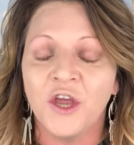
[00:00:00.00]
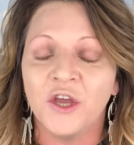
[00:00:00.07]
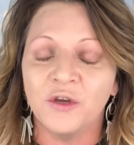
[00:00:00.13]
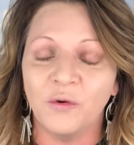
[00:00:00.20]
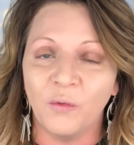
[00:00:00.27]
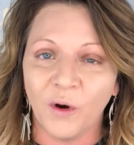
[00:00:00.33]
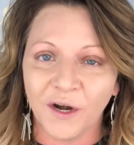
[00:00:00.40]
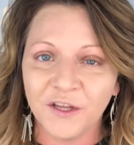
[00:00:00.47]

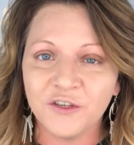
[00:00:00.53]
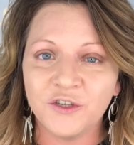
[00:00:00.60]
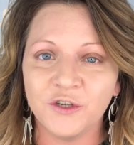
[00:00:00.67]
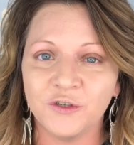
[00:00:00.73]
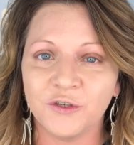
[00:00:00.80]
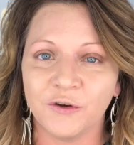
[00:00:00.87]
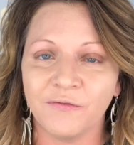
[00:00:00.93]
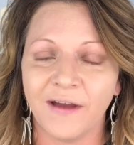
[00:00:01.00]
You want to
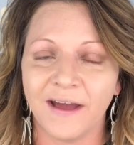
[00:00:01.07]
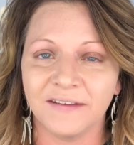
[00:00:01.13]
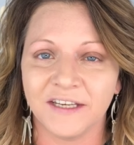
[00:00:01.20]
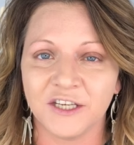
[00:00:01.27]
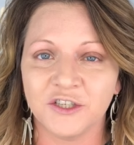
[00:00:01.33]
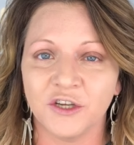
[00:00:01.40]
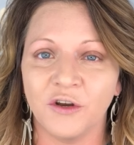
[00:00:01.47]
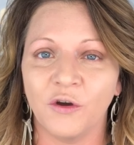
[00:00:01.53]
choose your
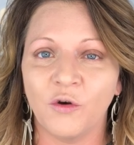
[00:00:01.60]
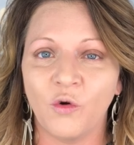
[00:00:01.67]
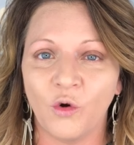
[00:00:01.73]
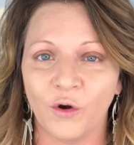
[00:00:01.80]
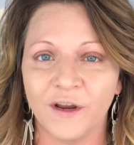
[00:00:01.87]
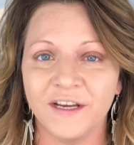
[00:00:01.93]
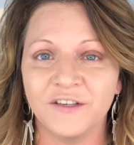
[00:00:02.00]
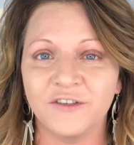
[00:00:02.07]
foundation
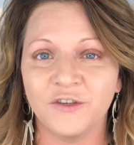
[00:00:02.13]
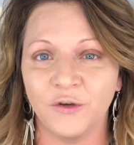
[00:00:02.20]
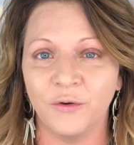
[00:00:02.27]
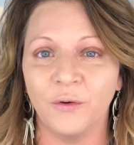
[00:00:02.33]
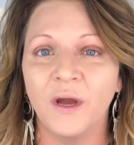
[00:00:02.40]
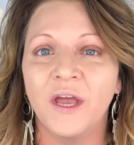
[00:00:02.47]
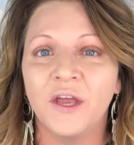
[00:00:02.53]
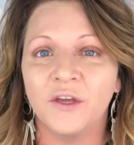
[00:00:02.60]
according
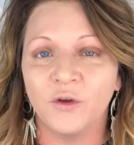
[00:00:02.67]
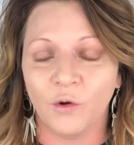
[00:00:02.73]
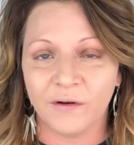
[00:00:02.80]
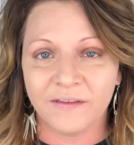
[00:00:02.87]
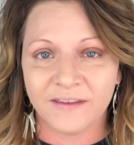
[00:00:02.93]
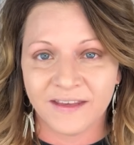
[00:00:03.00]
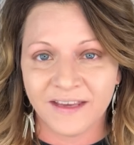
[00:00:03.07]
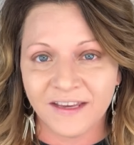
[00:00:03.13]
to your
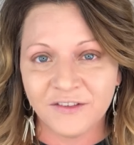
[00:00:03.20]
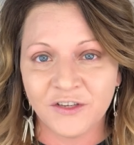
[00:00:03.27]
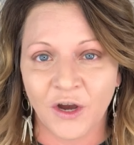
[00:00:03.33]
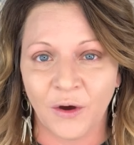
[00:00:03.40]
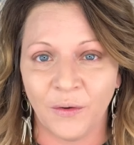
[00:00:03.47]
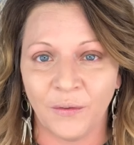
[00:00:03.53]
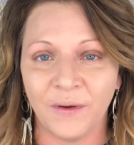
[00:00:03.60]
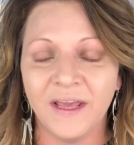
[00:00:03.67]
skin
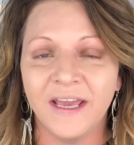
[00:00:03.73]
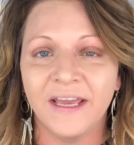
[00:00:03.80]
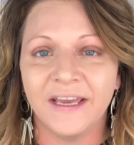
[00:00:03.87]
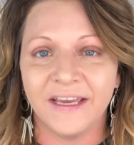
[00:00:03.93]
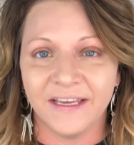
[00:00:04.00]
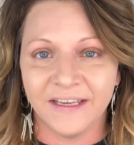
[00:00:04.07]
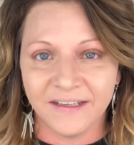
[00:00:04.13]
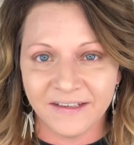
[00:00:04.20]
tone
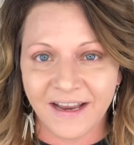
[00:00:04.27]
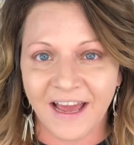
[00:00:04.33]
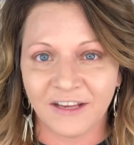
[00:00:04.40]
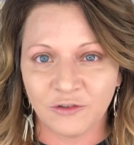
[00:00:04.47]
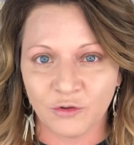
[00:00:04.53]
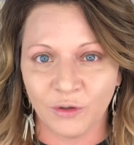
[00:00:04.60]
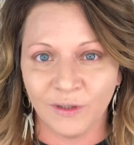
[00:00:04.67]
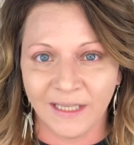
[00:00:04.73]
in
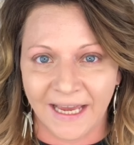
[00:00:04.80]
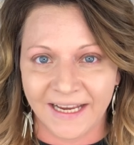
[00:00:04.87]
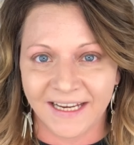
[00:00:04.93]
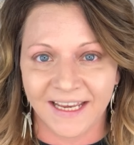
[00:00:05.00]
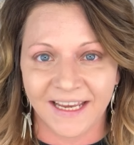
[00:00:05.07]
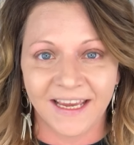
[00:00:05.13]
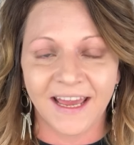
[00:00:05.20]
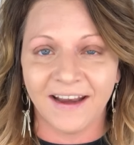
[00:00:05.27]
natural
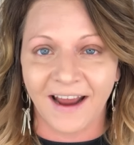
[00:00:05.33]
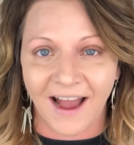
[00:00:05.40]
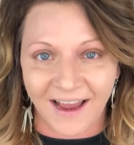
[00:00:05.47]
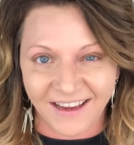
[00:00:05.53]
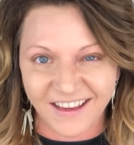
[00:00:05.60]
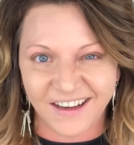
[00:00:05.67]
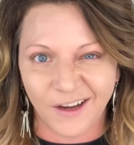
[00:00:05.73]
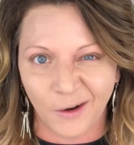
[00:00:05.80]
lighting, and
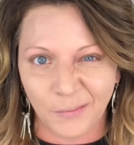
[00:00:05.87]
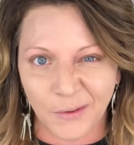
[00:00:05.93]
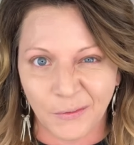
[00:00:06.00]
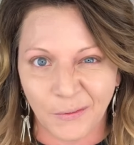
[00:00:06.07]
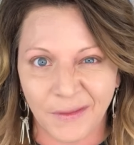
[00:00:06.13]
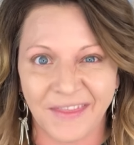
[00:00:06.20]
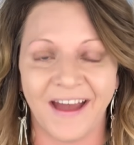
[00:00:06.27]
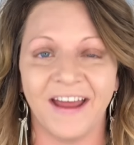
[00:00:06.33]
I can help you
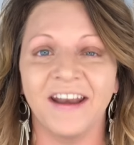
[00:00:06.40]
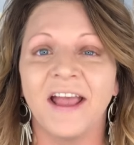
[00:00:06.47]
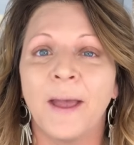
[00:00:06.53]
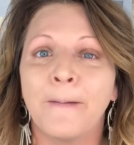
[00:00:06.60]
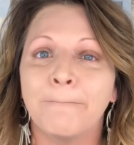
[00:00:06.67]
with that.